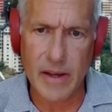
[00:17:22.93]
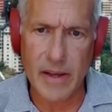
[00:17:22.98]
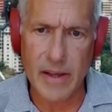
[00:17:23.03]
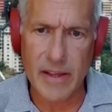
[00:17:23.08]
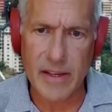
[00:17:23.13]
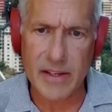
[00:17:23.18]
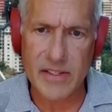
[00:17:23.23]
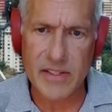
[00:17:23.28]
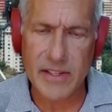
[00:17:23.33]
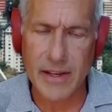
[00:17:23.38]

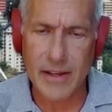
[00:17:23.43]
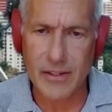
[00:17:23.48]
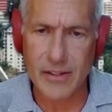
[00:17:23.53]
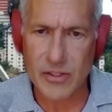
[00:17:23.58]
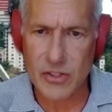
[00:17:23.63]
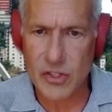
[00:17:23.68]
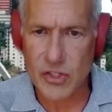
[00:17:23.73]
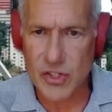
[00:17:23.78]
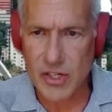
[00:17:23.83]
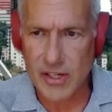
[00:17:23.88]
Excel
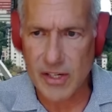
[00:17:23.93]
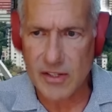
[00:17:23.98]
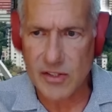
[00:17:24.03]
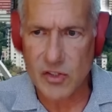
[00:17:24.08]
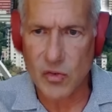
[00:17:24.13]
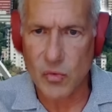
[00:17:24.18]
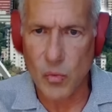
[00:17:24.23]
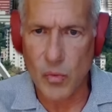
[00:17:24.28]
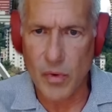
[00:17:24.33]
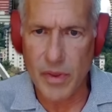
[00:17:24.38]
sheets
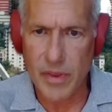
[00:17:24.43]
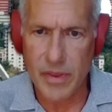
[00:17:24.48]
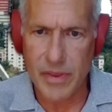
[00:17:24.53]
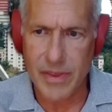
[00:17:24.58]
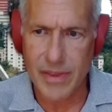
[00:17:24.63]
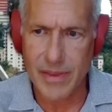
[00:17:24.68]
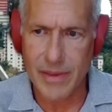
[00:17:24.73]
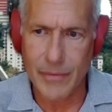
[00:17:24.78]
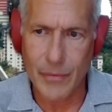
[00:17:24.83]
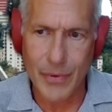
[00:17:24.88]
with
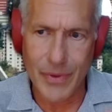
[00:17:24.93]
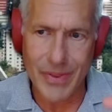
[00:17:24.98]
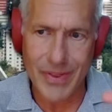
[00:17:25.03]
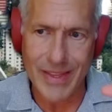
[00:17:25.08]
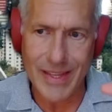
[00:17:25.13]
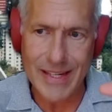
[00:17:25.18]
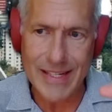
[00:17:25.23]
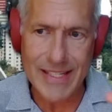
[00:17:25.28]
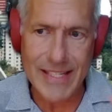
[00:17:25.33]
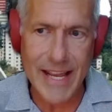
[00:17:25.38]

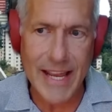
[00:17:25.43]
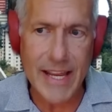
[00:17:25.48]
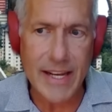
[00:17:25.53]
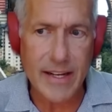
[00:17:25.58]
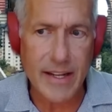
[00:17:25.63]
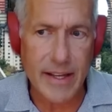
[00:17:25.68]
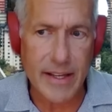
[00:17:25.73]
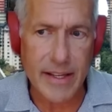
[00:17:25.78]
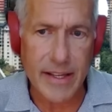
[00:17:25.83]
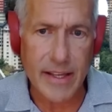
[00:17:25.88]
the
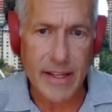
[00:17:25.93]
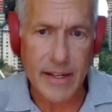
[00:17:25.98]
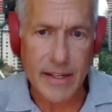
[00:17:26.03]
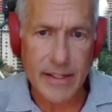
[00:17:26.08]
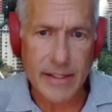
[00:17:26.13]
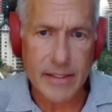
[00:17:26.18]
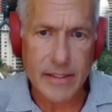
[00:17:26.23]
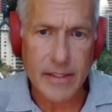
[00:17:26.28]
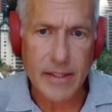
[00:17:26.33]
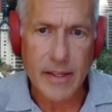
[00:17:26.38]
data in
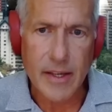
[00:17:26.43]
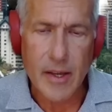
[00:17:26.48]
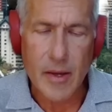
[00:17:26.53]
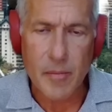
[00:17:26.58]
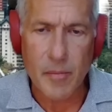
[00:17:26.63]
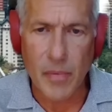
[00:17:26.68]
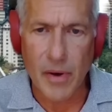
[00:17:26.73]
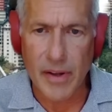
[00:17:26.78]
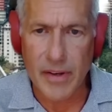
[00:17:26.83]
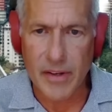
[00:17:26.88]
it,
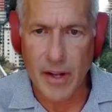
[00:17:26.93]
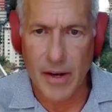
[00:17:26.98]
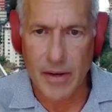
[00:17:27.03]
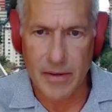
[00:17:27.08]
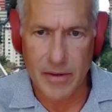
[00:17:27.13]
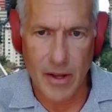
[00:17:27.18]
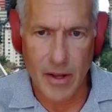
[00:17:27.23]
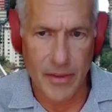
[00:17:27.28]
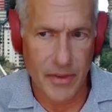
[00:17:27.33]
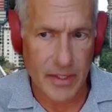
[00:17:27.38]
but
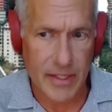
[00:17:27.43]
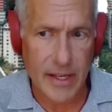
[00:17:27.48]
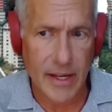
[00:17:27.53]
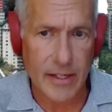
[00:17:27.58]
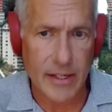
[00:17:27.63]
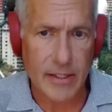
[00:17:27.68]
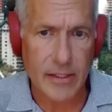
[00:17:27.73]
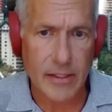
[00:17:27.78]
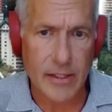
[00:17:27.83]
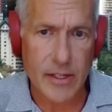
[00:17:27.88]
not the
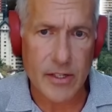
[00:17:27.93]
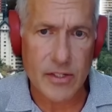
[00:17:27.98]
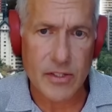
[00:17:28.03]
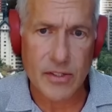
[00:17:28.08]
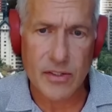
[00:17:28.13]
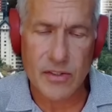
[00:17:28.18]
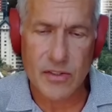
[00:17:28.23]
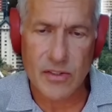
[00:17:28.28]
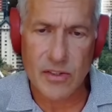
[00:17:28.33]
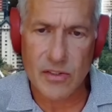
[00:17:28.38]

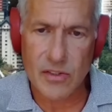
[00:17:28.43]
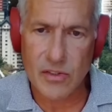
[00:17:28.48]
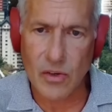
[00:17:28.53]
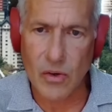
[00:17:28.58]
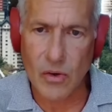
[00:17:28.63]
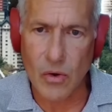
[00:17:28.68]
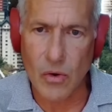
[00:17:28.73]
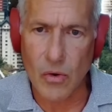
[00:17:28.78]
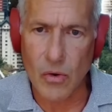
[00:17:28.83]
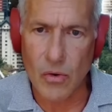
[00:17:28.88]
calculations.
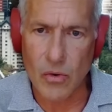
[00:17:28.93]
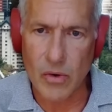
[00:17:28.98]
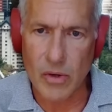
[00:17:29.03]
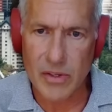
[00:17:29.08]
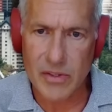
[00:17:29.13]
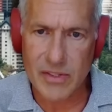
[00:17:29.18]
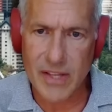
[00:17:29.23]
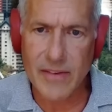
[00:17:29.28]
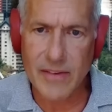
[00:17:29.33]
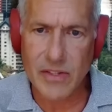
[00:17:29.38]
So
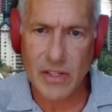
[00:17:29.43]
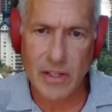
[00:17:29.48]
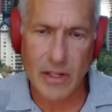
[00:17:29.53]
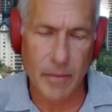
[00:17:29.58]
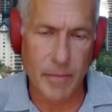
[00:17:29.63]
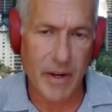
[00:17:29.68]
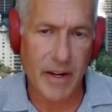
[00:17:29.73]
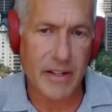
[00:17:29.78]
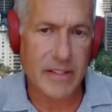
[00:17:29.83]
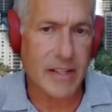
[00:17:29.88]
it saves a little
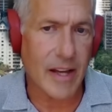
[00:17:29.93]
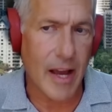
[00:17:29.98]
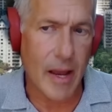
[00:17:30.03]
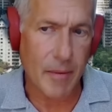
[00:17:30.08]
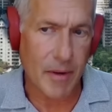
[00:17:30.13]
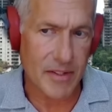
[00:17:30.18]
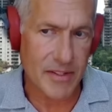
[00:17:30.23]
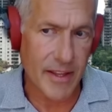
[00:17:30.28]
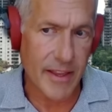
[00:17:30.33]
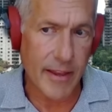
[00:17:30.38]
bit of time
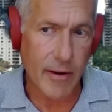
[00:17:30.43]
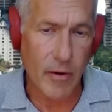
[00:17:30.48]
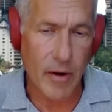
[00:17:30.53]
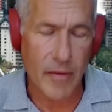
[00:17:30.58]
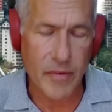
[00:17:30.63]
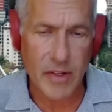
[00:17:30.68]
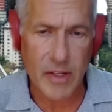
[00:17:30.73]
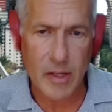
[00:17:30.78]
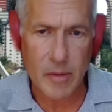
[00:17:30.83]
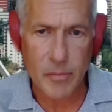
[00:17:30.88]
because then they don't
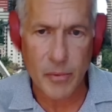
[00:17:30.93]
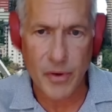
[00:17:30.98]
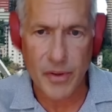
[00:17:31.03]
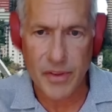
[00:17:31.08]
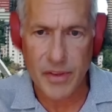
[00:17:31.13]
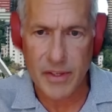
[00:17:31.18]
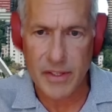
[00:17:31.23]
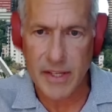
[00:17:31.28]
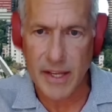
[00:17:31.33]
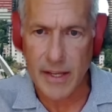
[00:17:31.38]
have to input
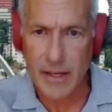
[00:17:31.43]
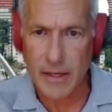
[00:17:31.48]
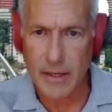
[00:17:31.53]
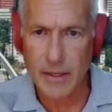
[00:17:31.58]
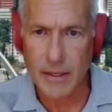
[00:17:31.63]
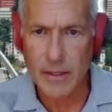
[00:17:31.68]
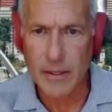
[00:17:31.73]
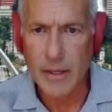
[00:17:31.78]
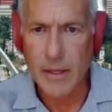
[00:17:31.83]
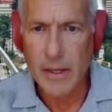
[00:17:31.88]
the
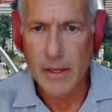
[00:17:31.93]
data.